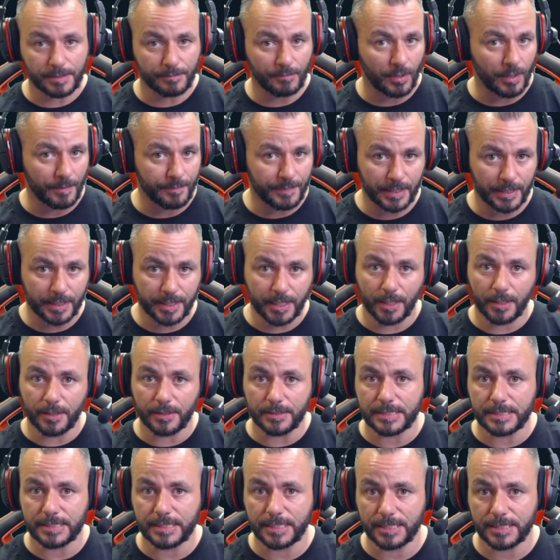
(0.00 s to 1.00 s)
It might be a
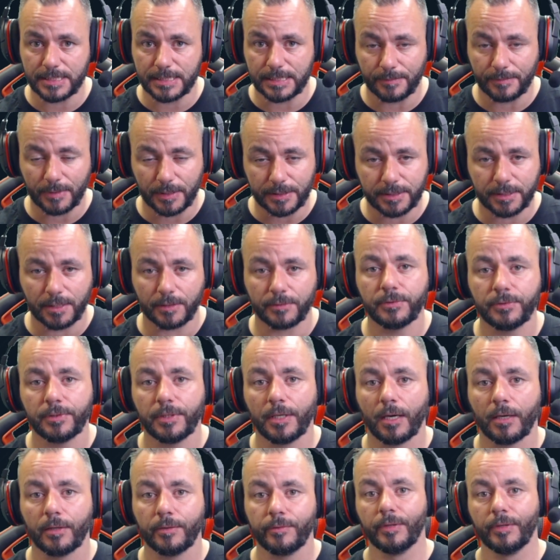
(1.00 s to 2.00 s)
curtain system. I don't
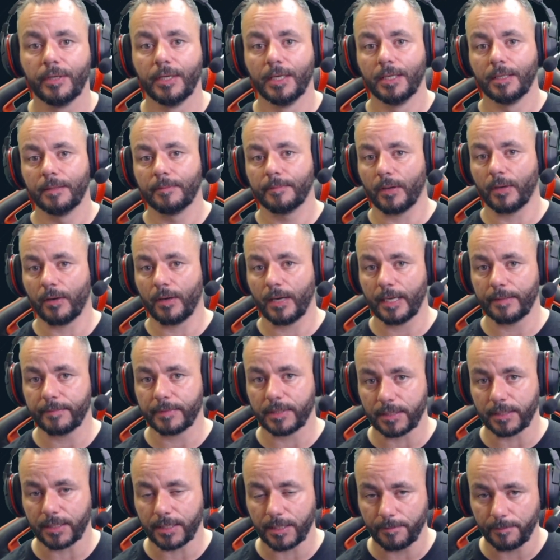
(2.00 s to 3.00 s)
know, but I am
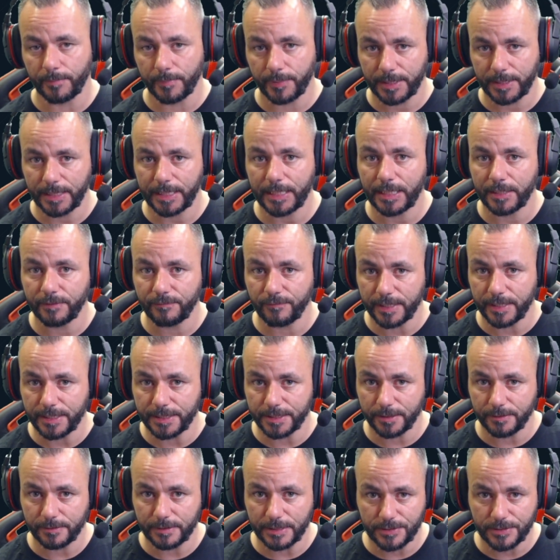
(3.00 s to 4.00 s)
going to completely
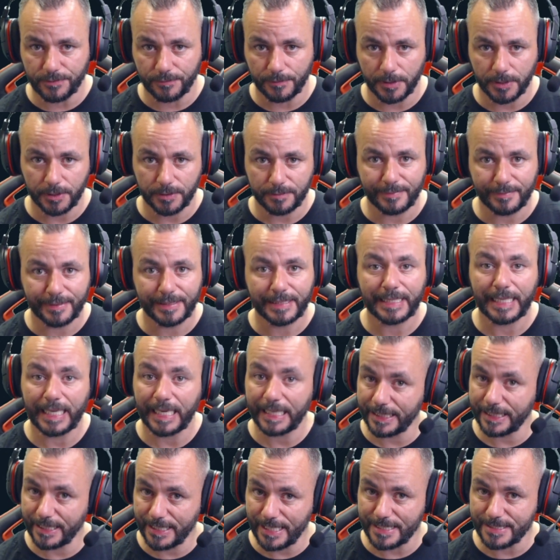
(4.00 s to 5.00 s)
redo this room in
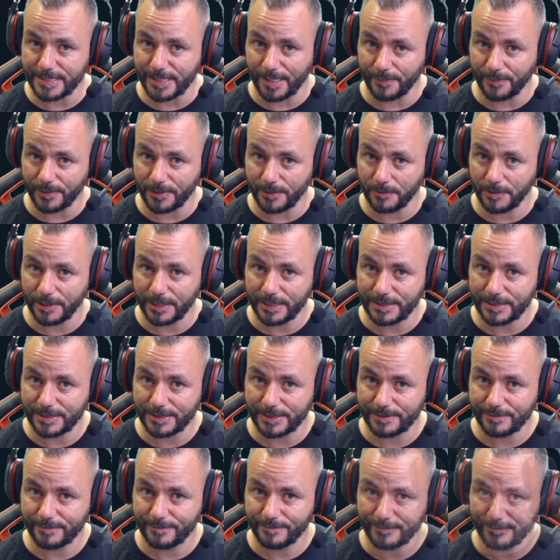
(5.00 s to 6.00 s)
the next couple of
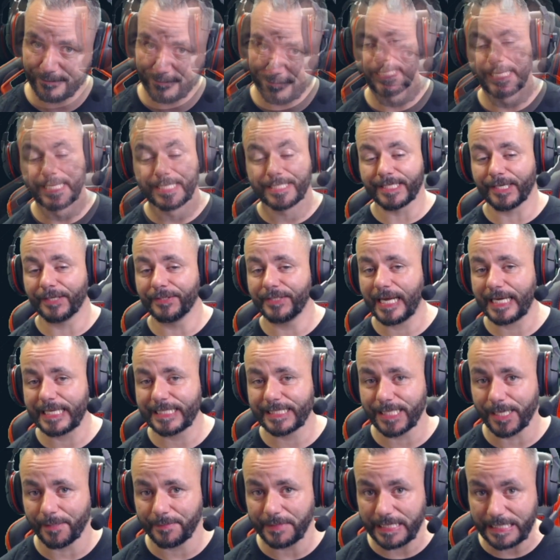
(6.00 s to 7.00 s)
weeks. So
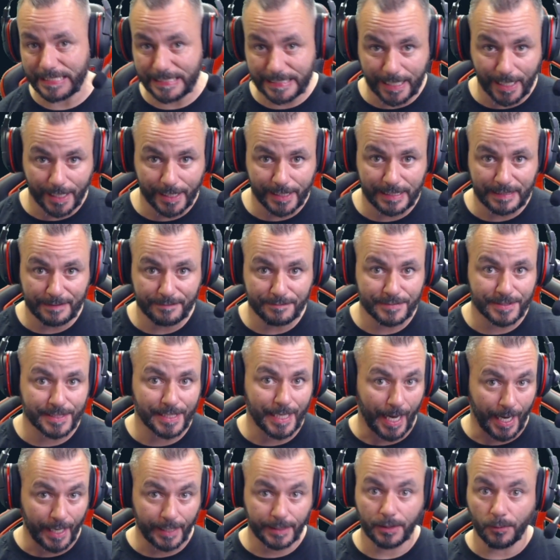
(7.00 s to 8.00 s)
next up is games
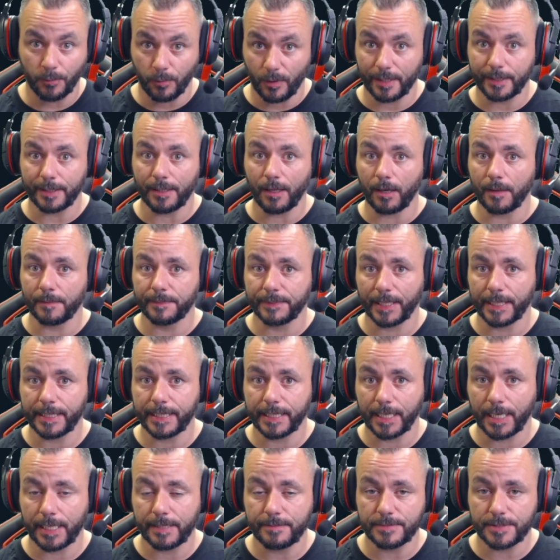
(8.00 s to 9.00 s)
and the way that I play
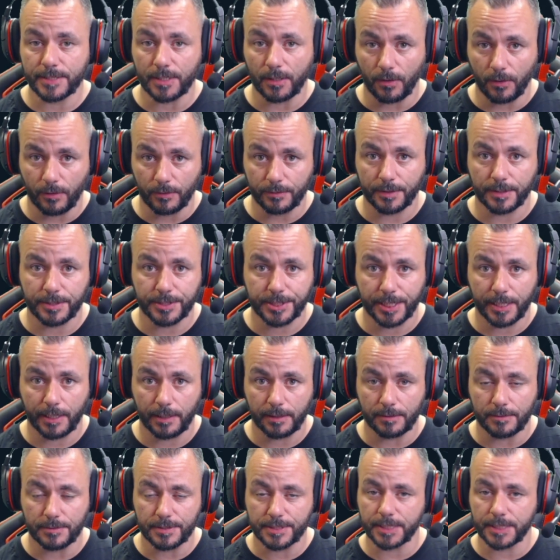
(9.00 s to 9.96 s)
games on the channel.